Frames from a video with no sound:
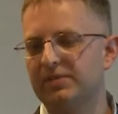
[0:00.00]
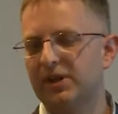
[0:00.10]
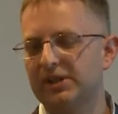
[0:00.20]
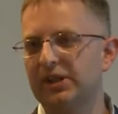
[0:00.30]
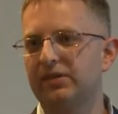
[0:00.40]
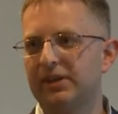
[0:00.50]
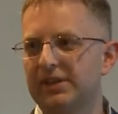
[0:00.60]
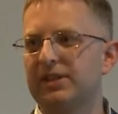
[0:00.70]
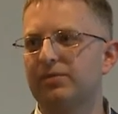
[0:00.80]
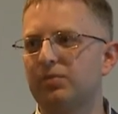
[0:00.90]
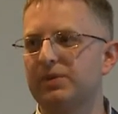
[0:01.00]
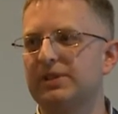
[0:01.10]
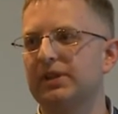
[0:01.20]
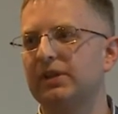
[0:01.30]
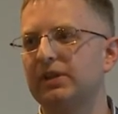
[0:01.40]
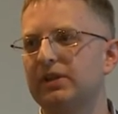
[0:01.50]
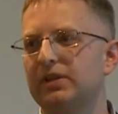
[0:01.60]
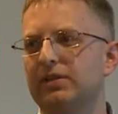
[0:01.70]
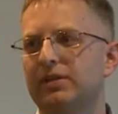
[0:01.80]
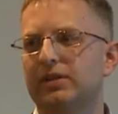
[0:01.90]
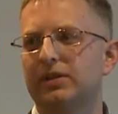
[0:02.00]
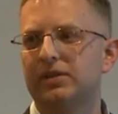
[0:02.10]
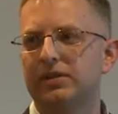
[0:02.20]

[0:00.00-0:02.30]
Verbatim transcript: zones so we